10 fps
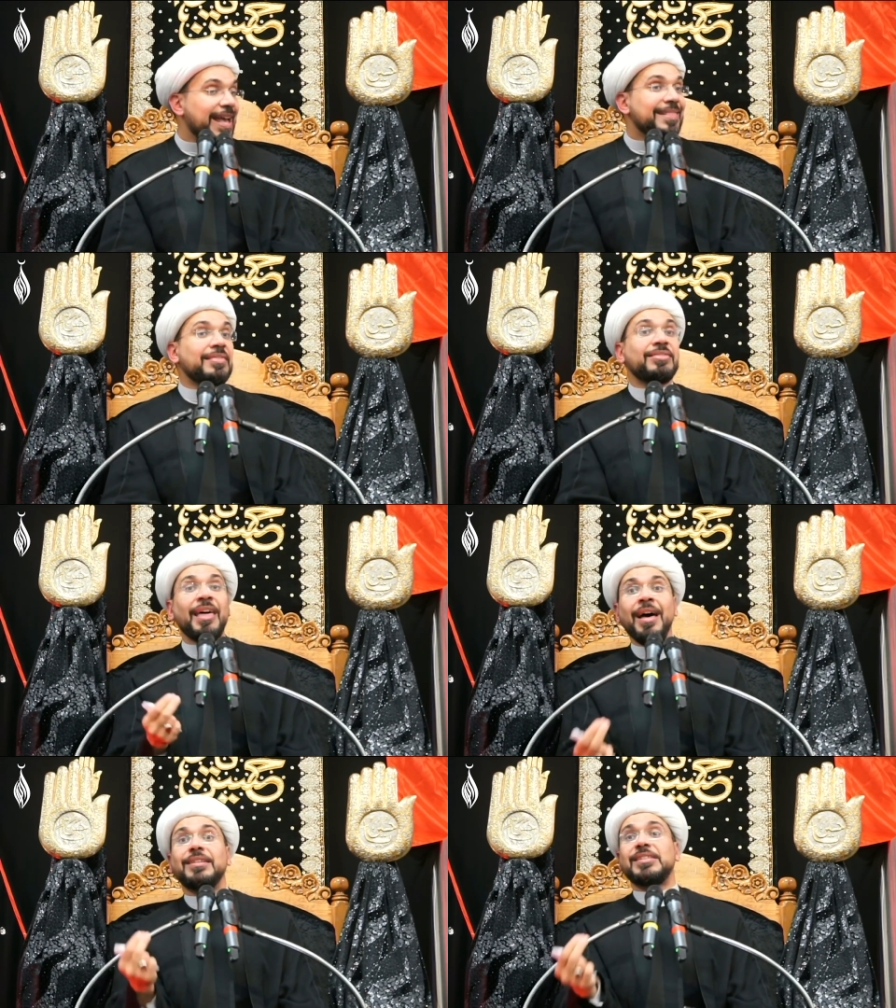The
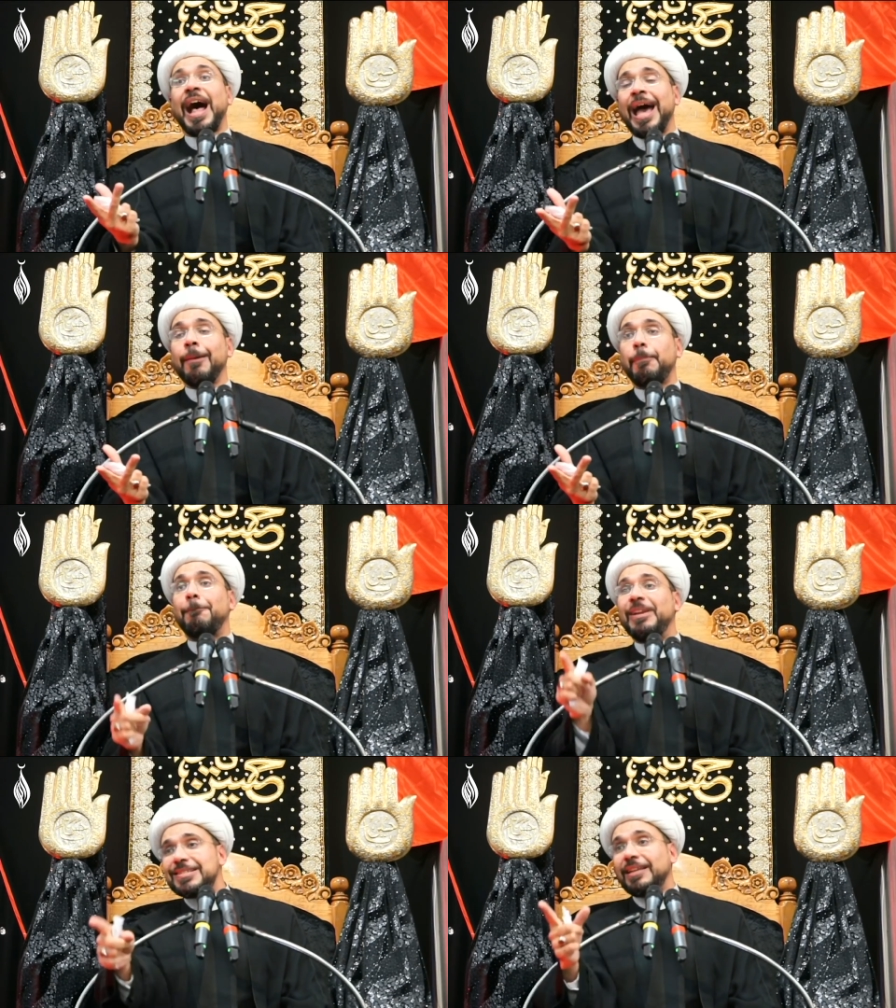third type,
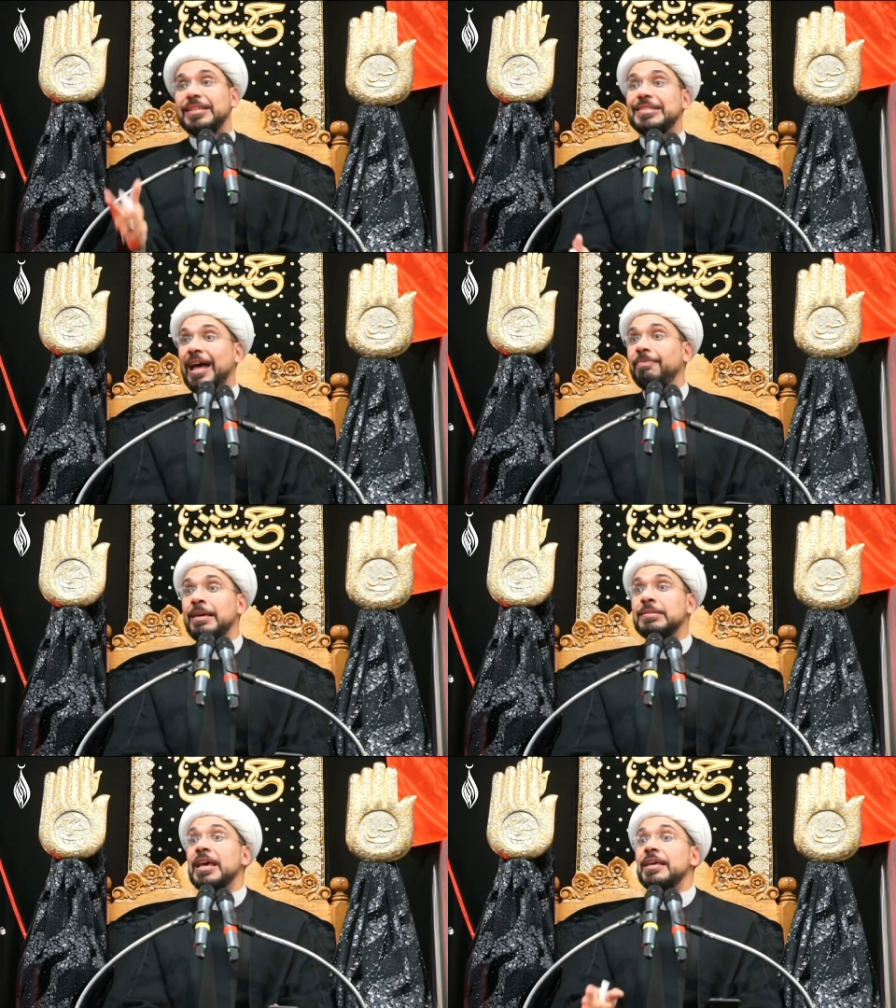please understand
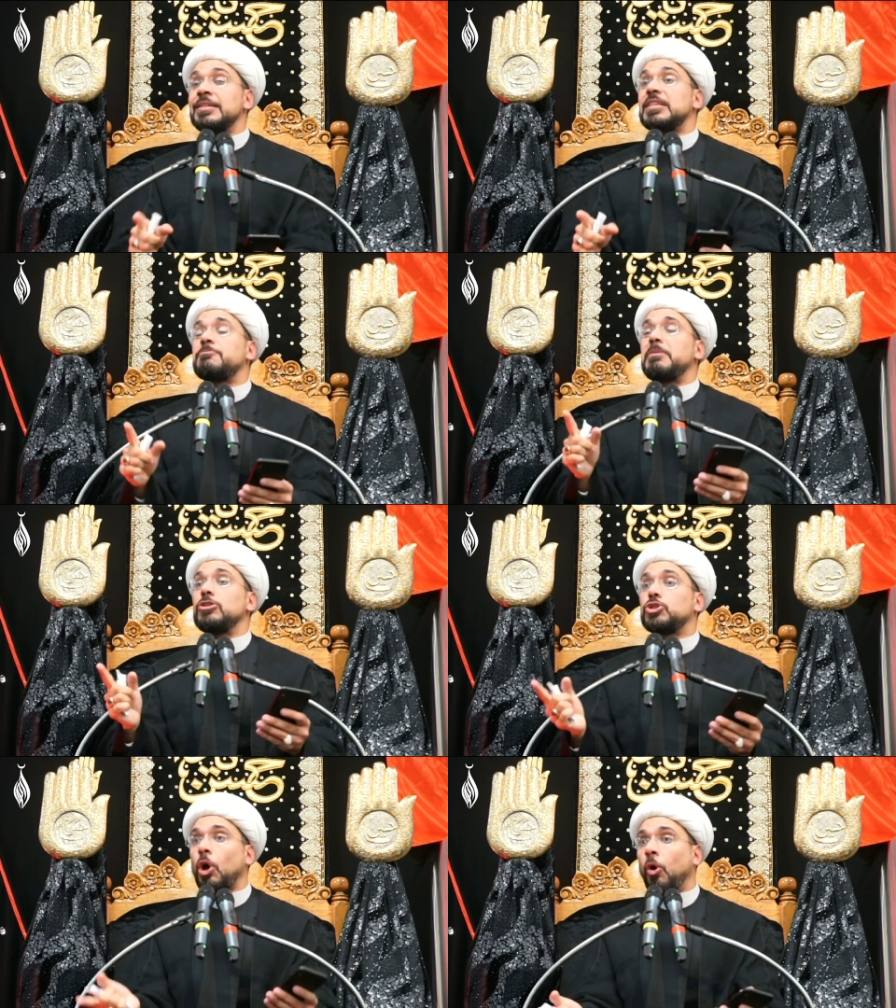this is
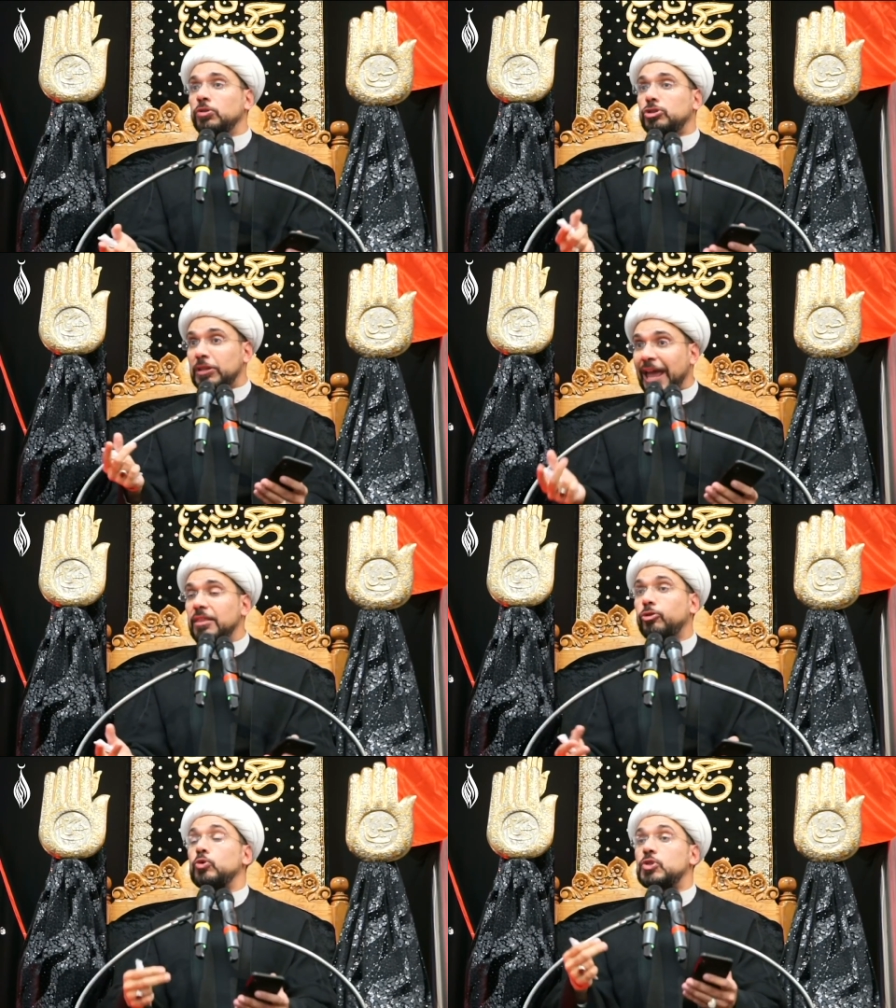being shown today
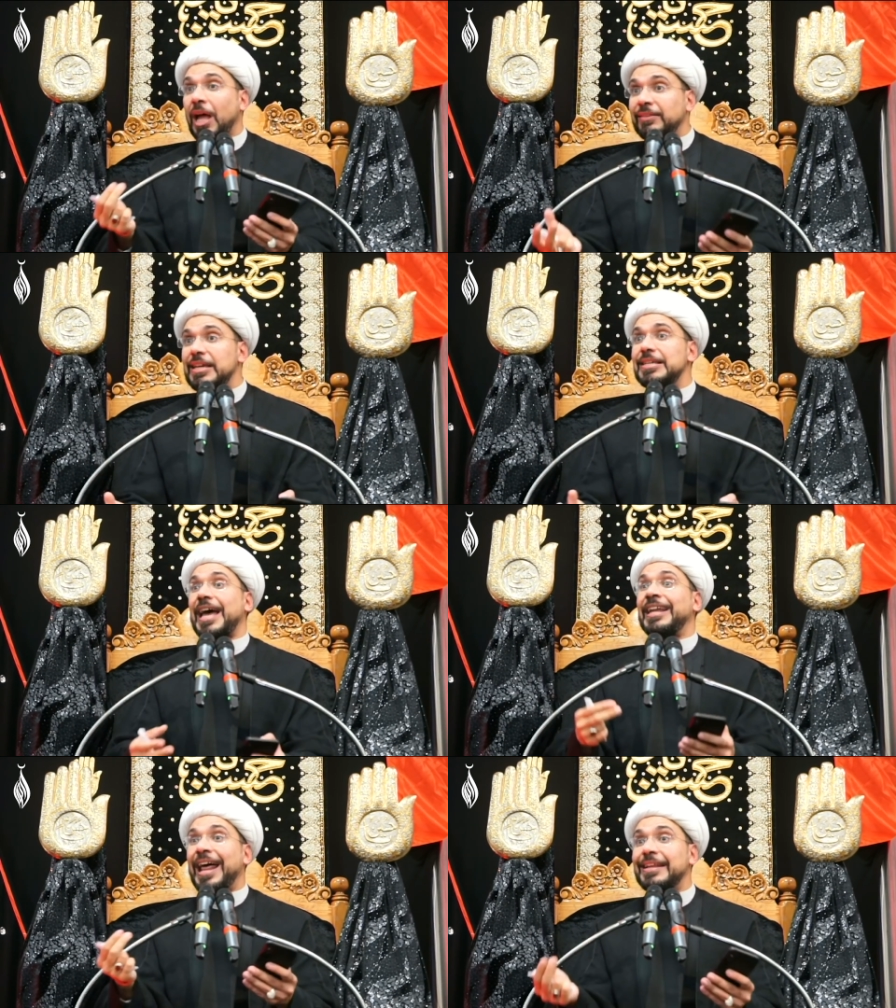through studies,
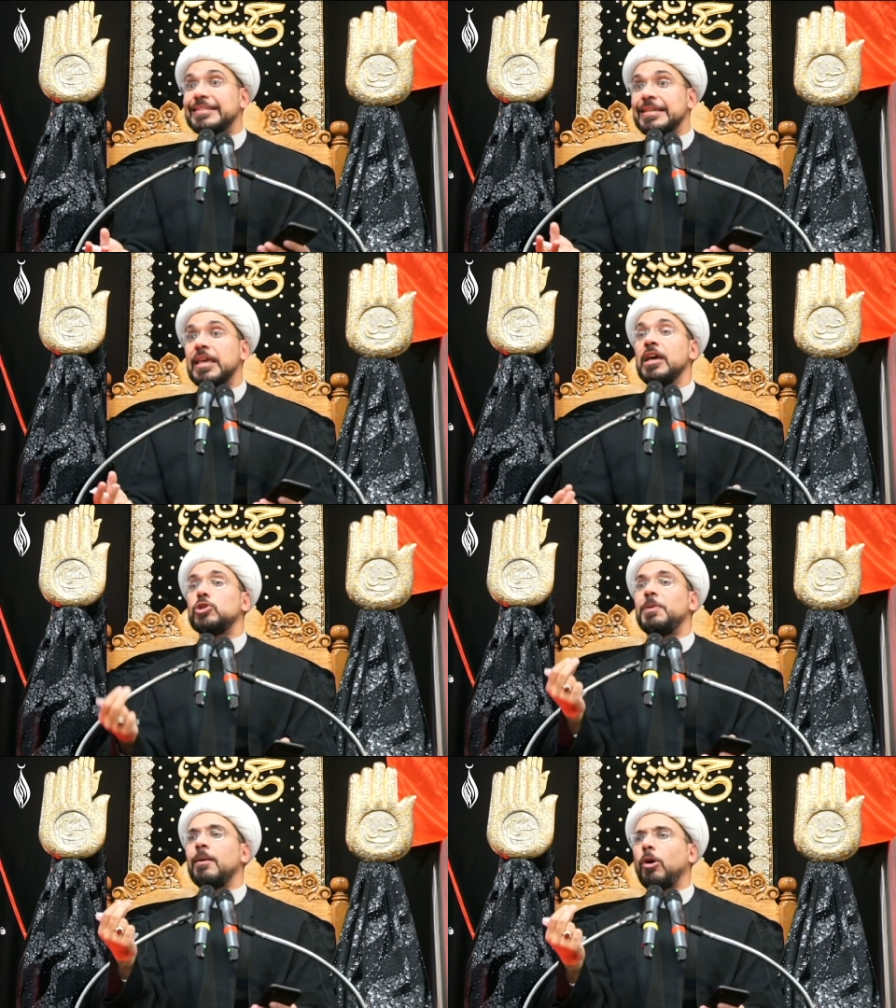analysis,
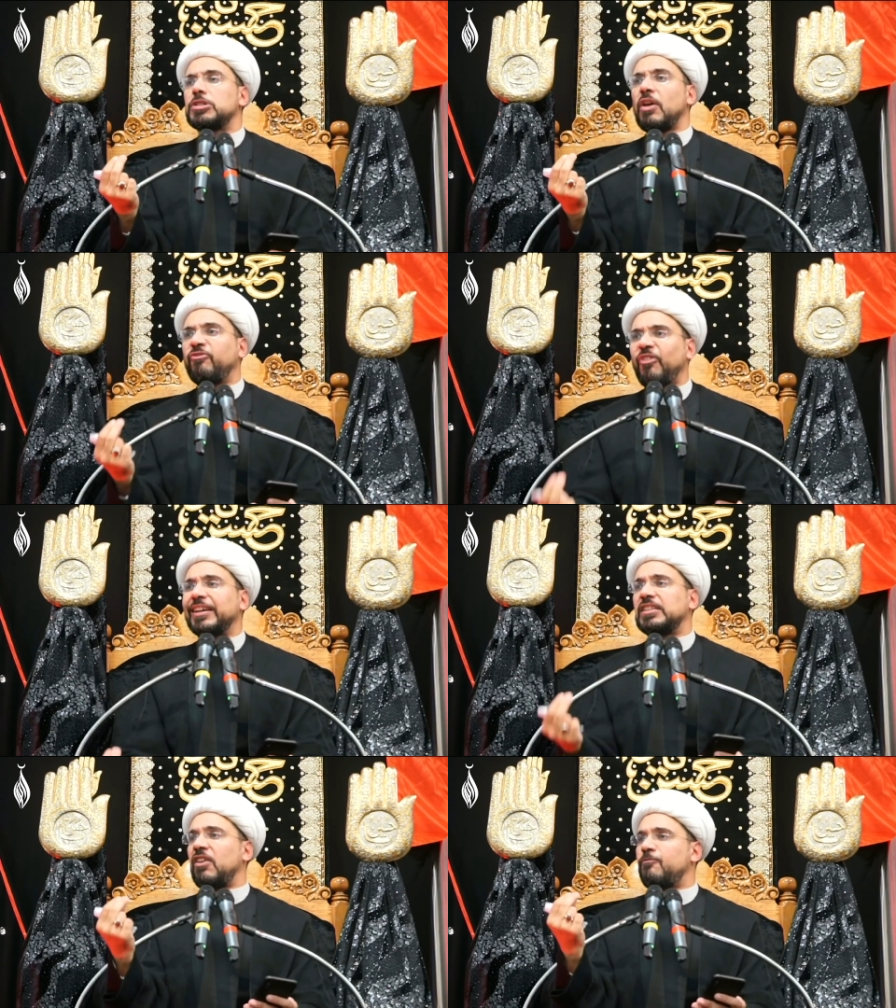to be the most
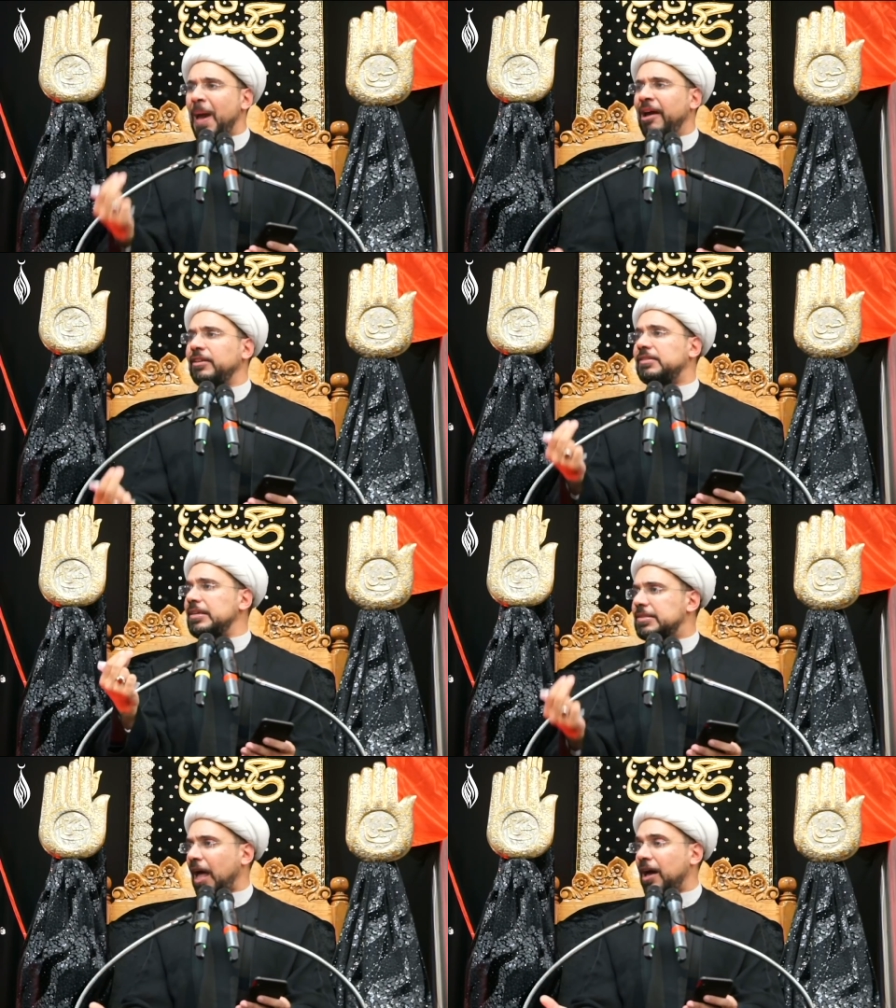effective
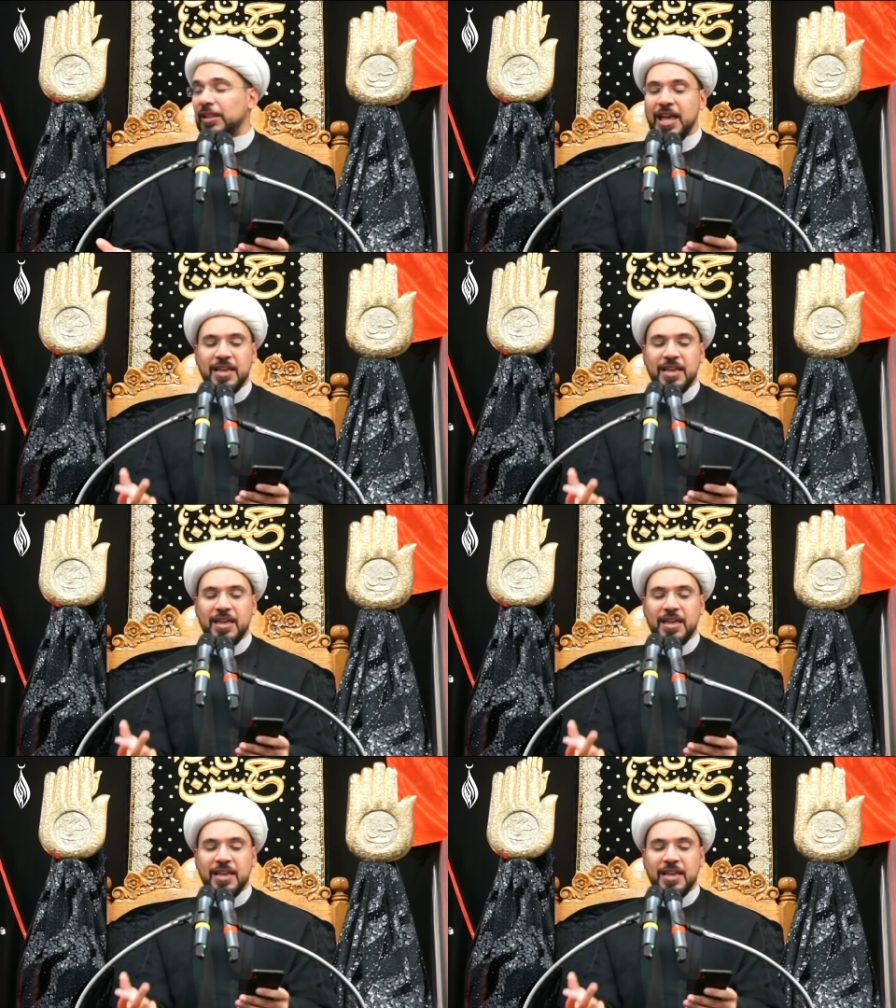parenting style.